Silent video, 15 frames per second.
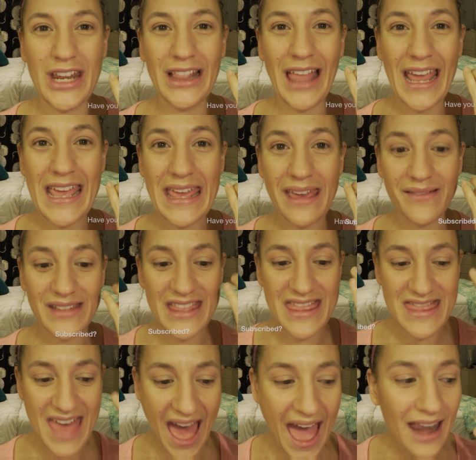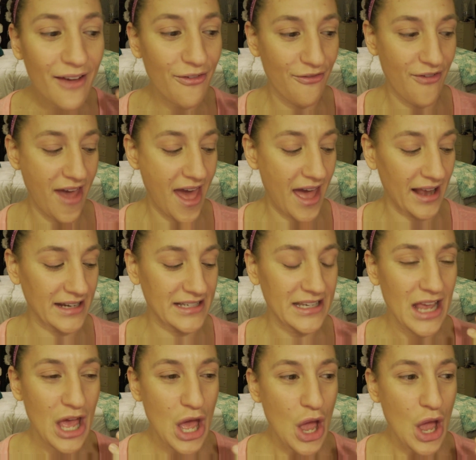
it like gives that effect